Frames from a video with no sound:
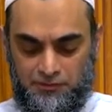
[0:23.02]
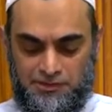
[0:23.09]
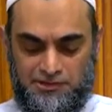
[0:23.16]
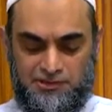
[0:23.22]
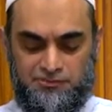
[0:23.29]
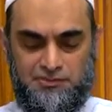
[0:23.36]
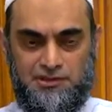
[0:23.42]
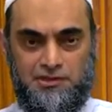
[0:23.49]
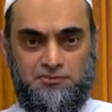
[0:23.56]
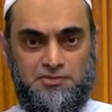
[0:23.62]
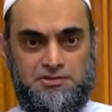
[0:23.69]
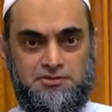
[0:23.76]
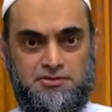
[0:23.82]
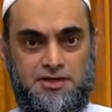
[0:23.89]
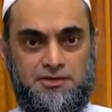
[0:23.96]
But let
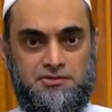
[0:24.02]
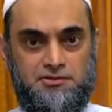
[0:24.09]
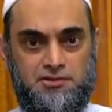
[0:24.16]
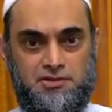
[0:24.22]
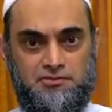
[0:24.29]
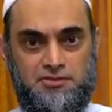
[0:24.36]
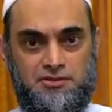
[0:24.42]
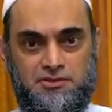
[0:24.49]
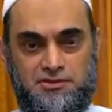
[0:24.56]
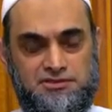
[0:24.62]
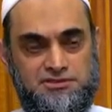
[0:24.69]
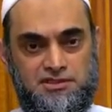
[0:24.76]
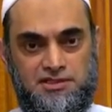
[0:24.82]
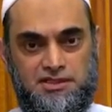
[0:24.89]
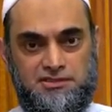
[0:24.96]
me try to give you a
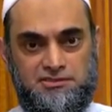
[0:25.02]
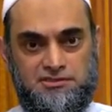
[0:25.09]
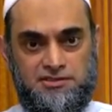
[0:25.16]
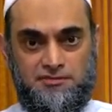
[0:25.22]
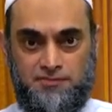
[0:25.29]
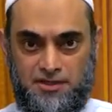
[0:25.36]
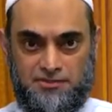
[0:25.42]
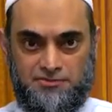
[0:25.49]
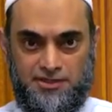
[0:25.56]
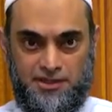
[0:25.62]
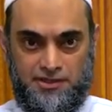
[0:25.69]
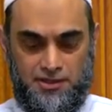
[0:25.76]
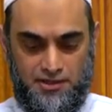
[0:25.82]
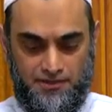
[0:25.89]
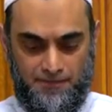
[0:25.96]
logical answer about
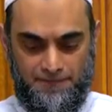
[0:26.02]
that.